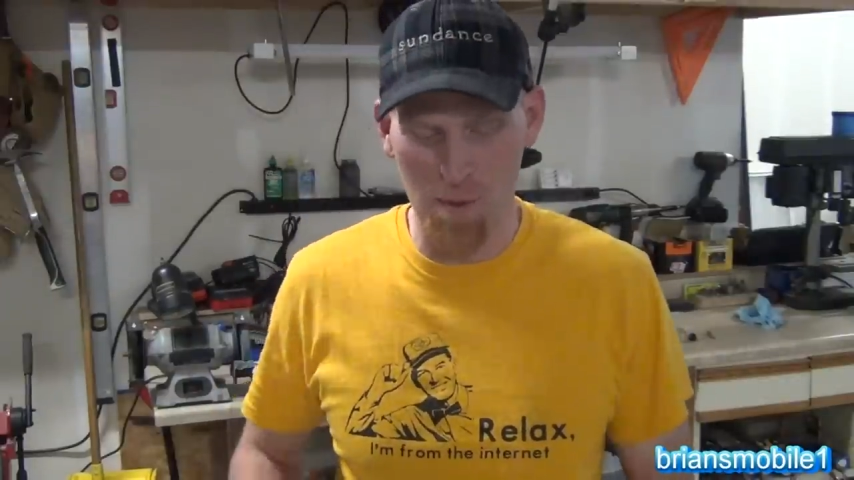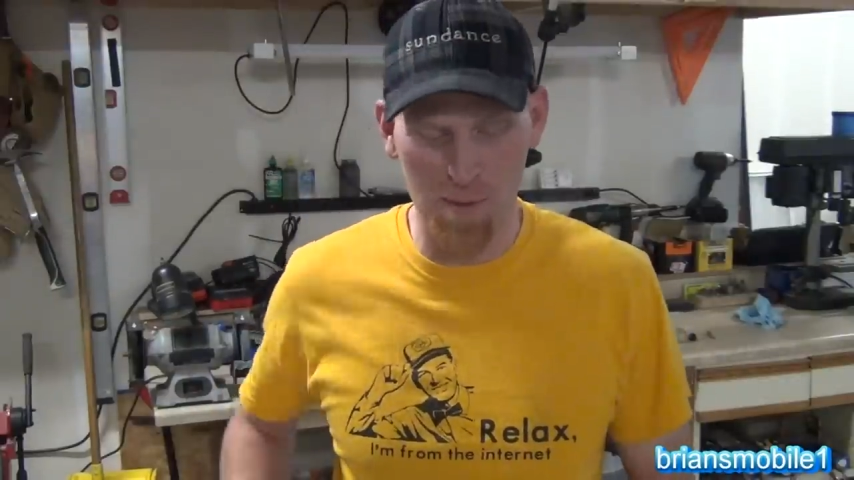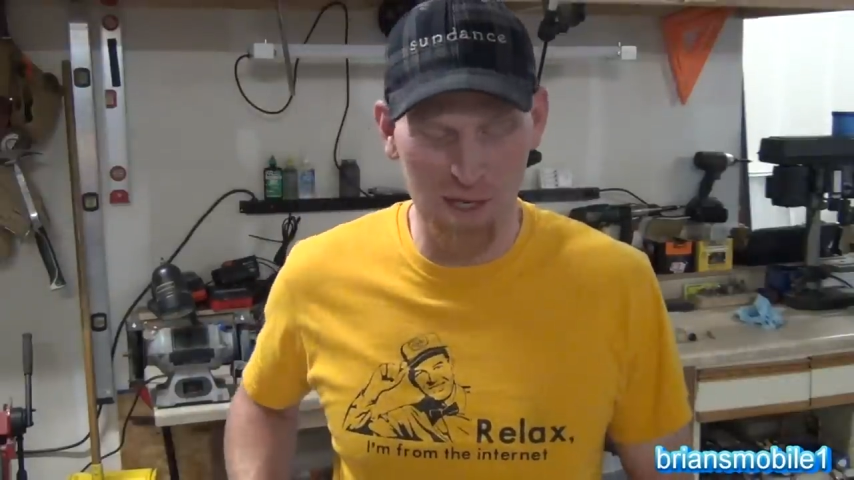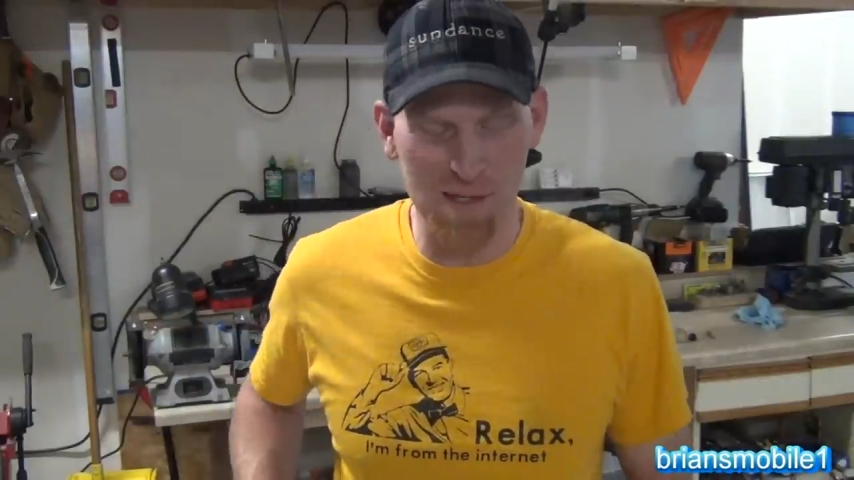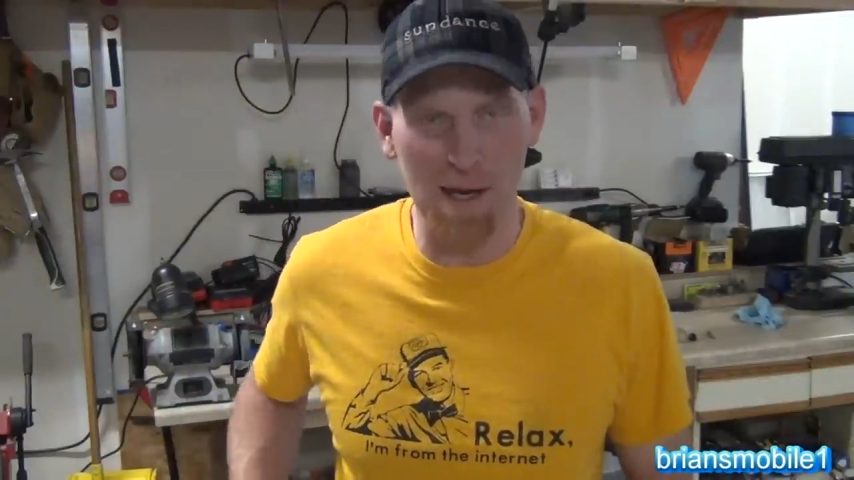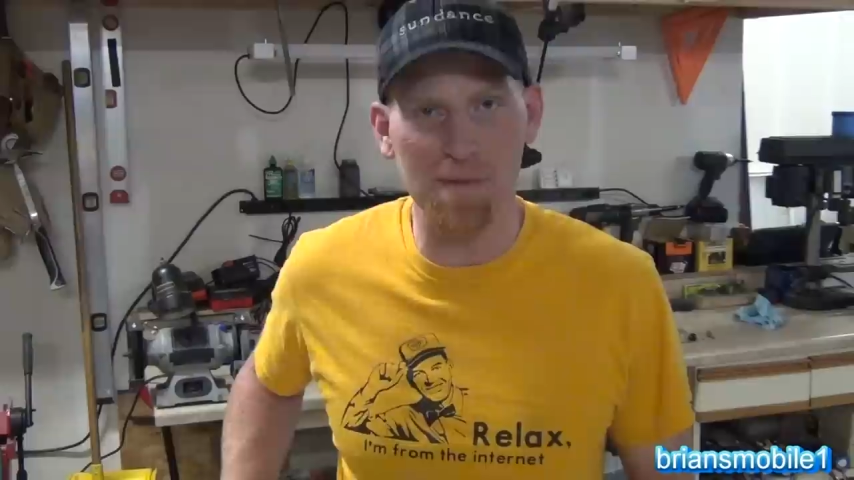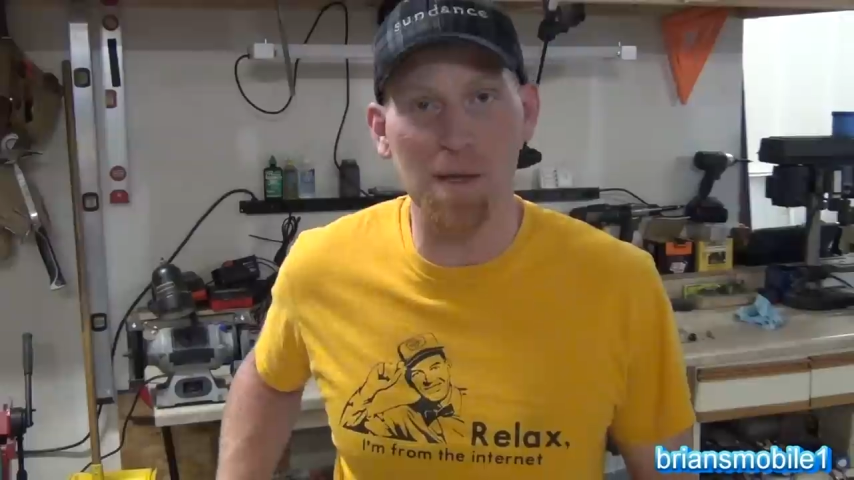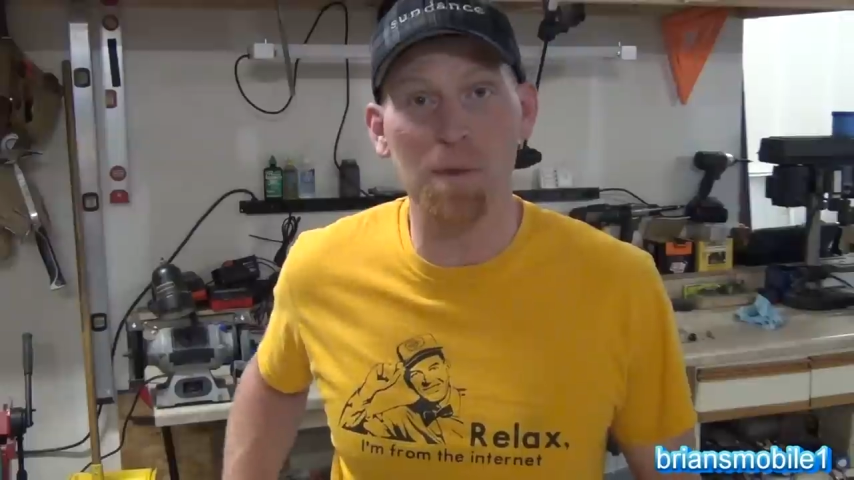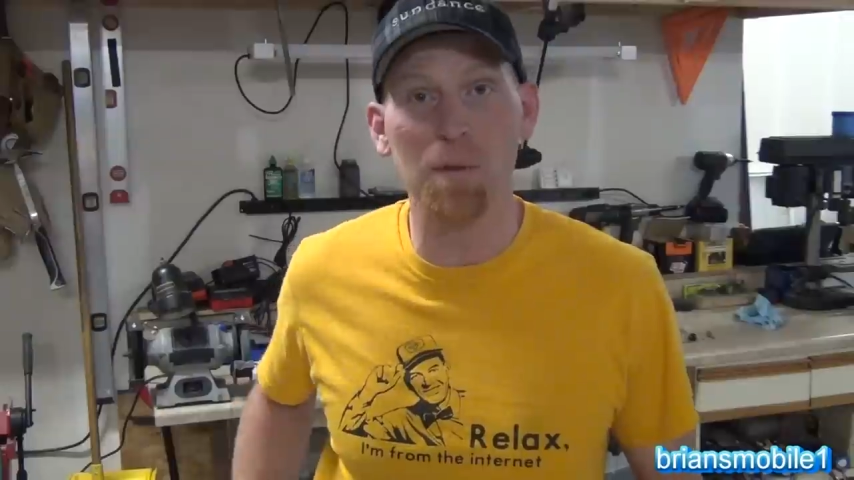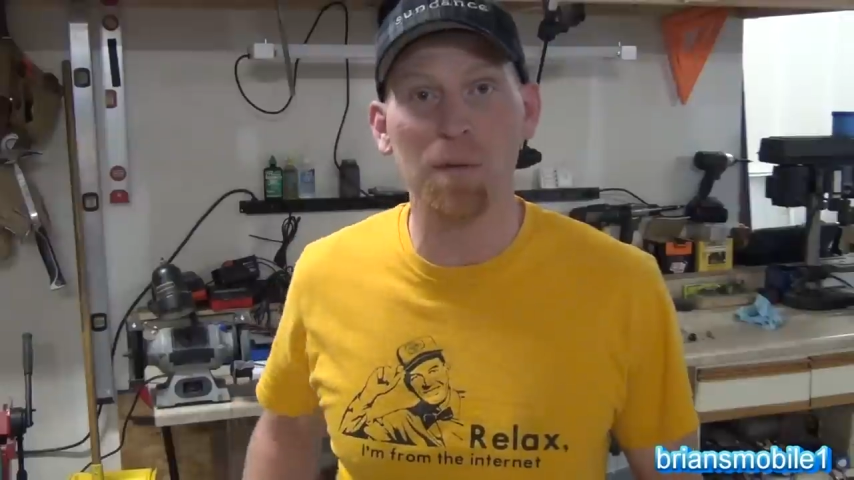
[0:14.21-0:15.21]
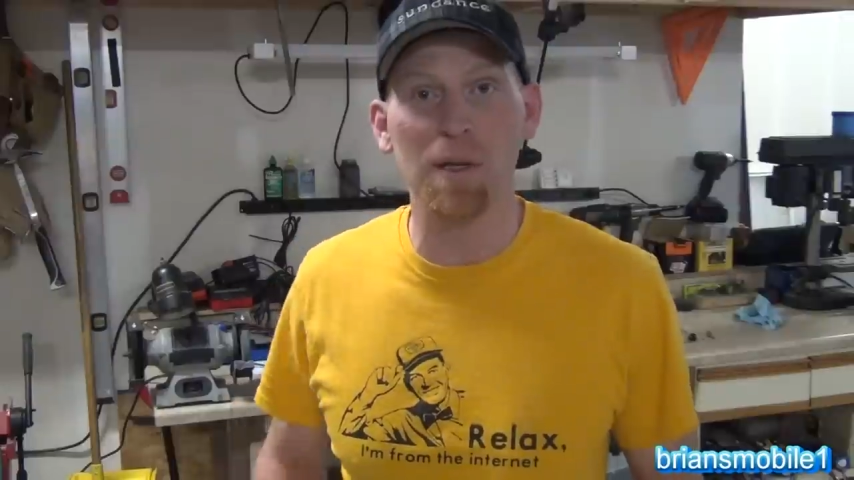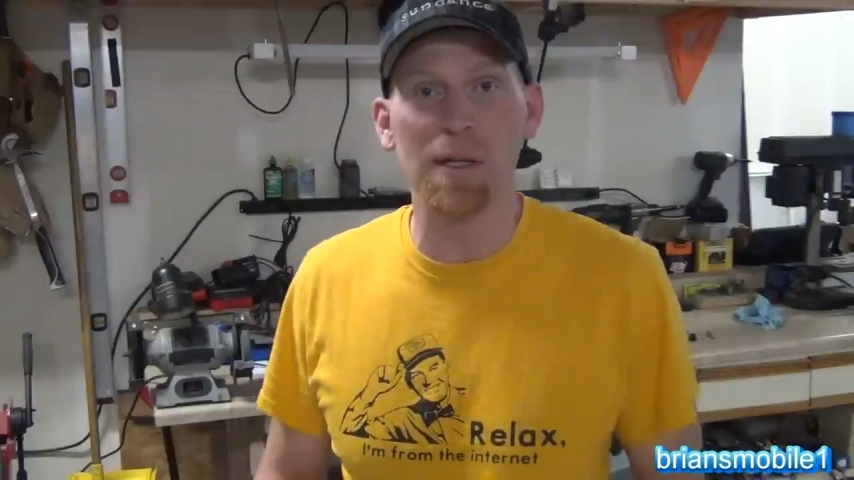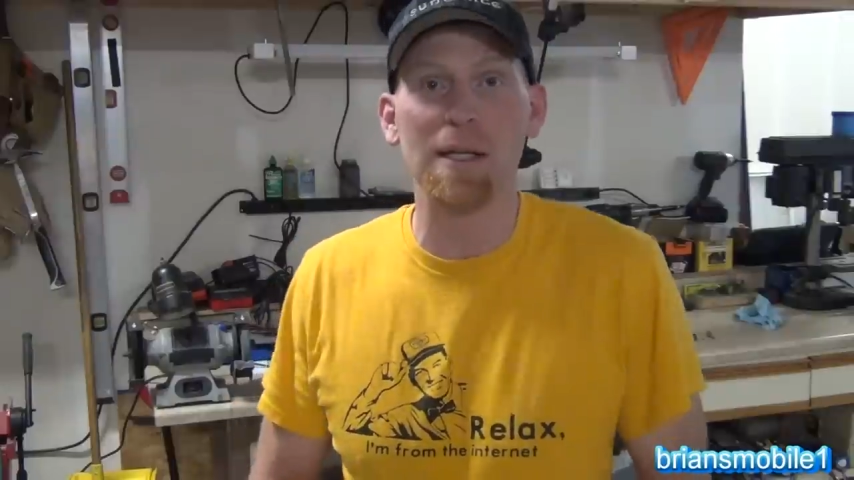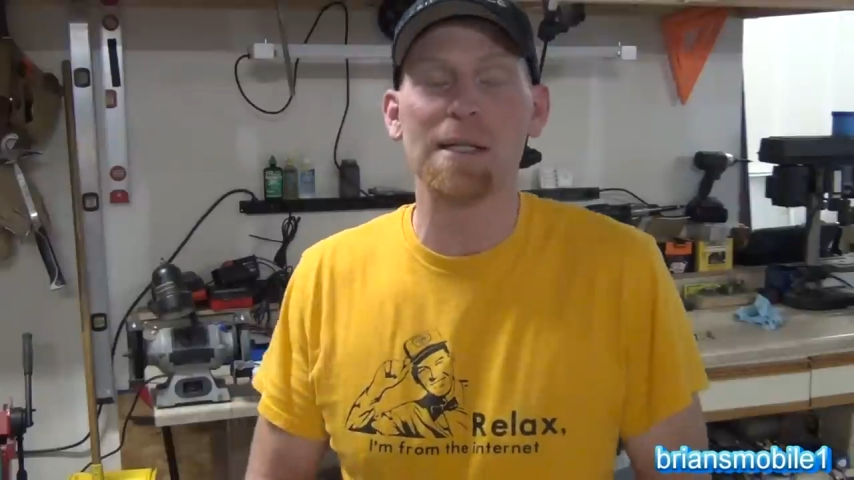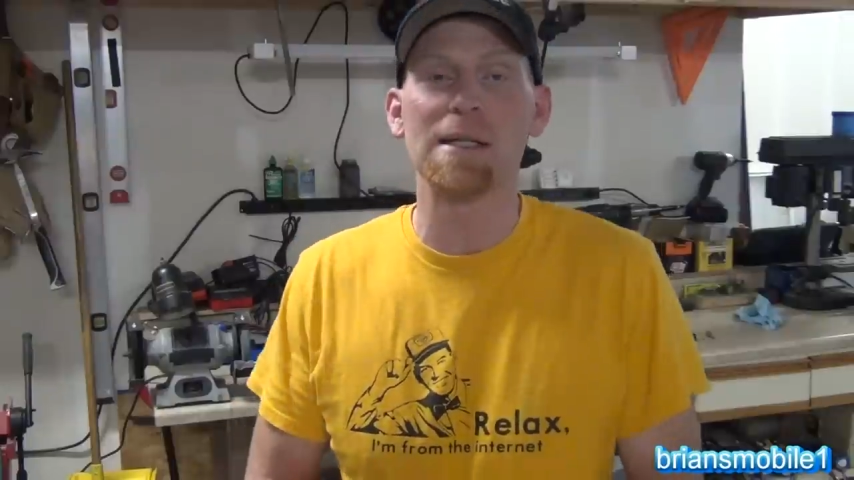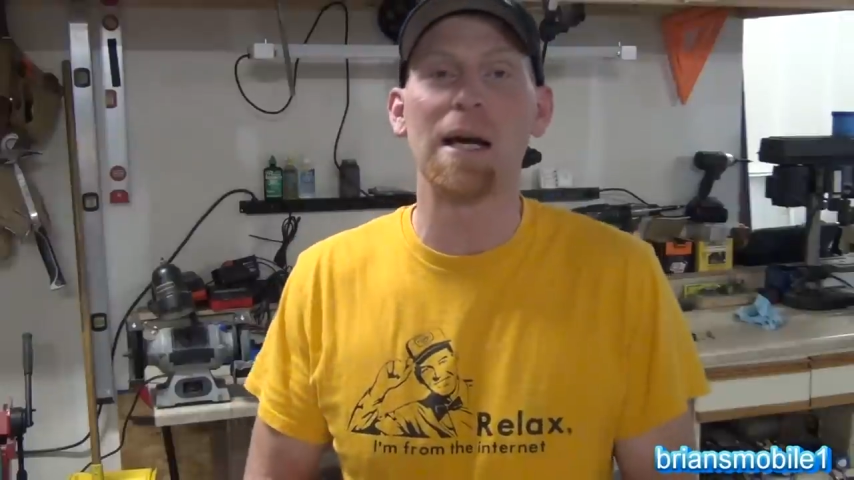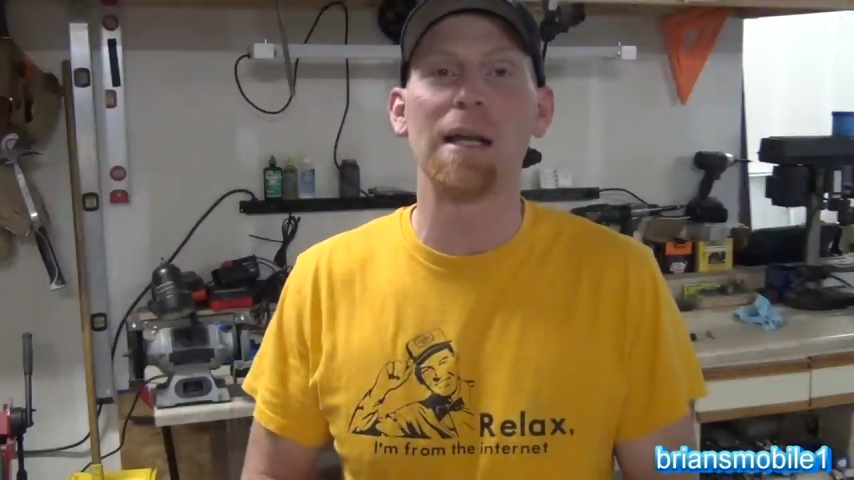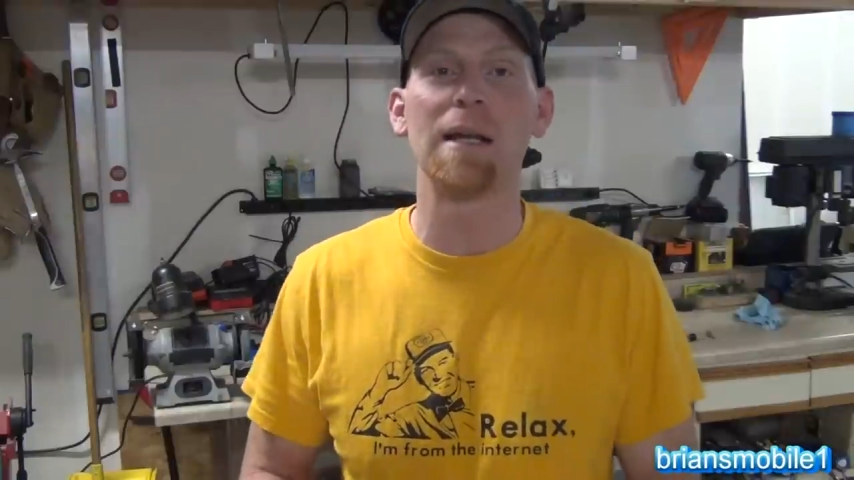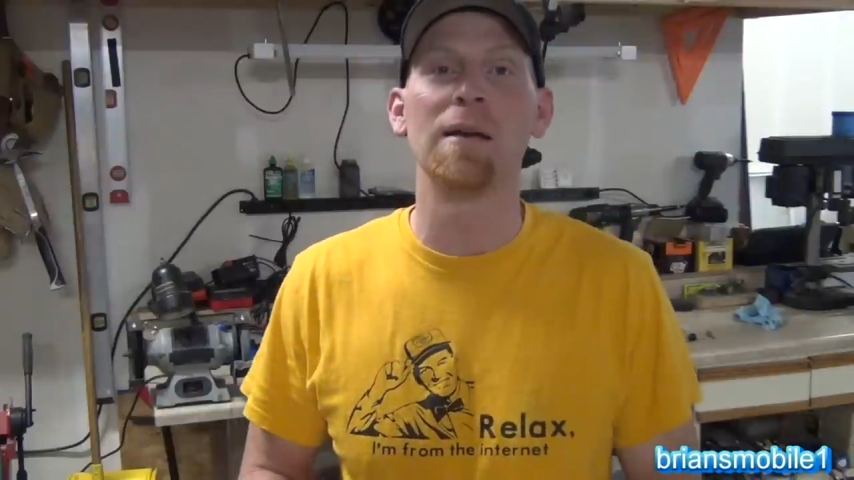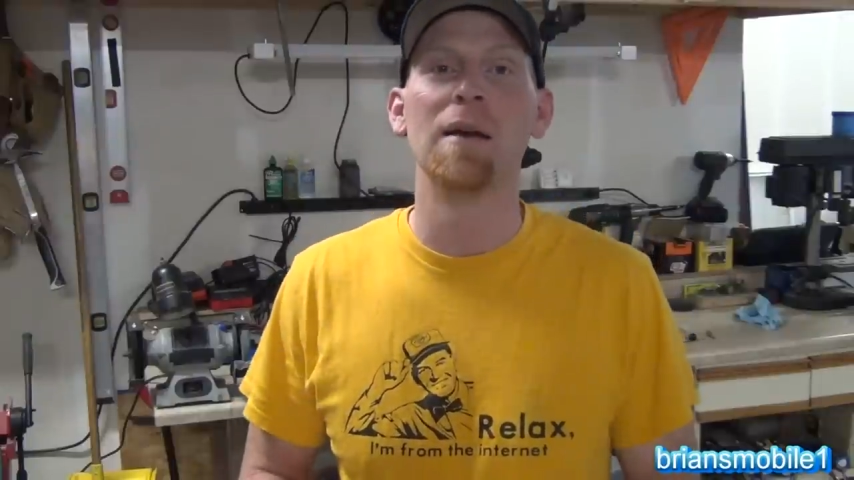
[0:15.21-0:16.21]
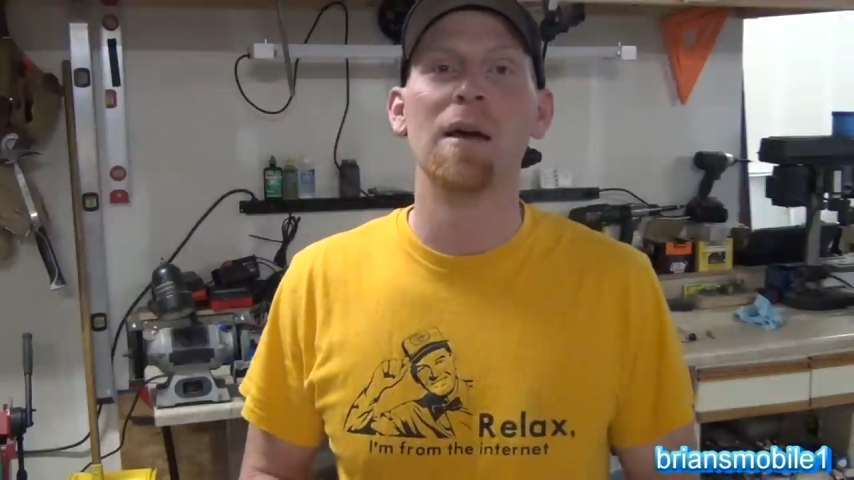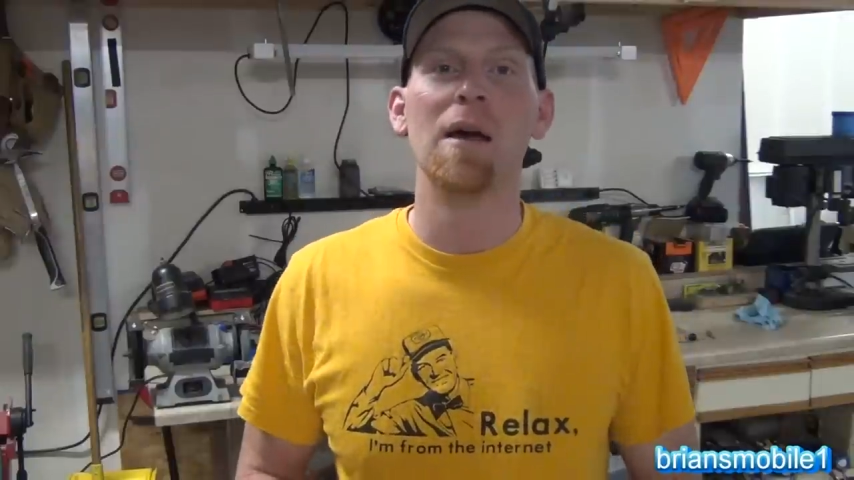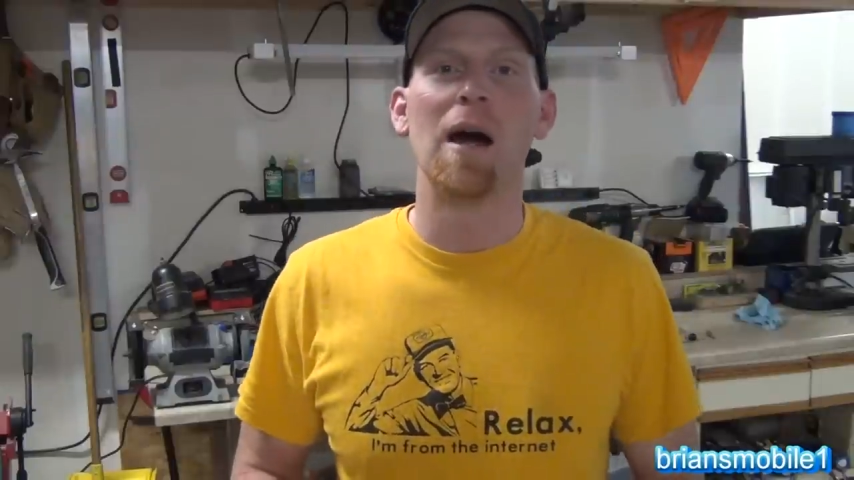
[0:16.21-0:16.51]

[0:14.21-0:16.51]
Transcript: but because I have something really exciting.